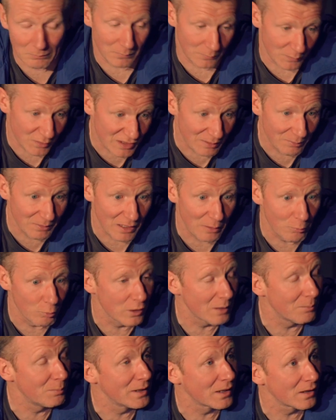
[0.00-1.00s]
He seemingly
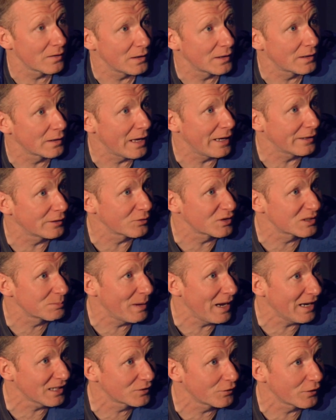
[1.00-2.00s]
wore a pair of the corrective
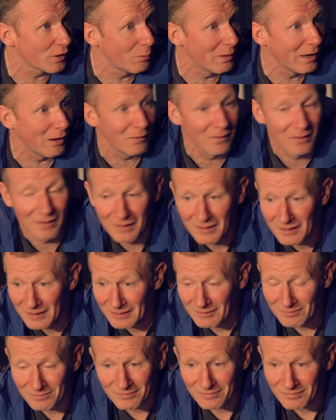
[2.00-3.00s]
specs for a while.
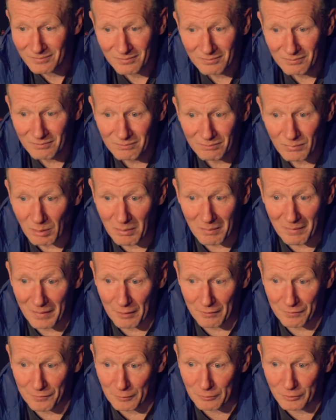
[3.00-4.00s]
But my
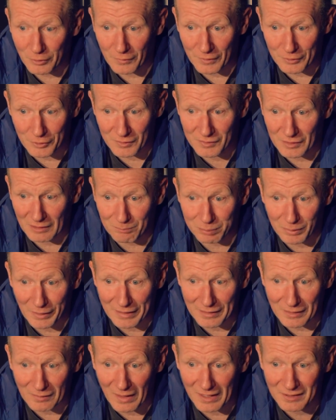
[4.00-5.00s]
mother found out they just had
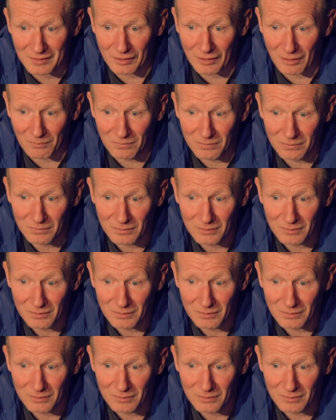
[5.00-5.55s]
plain glass in them.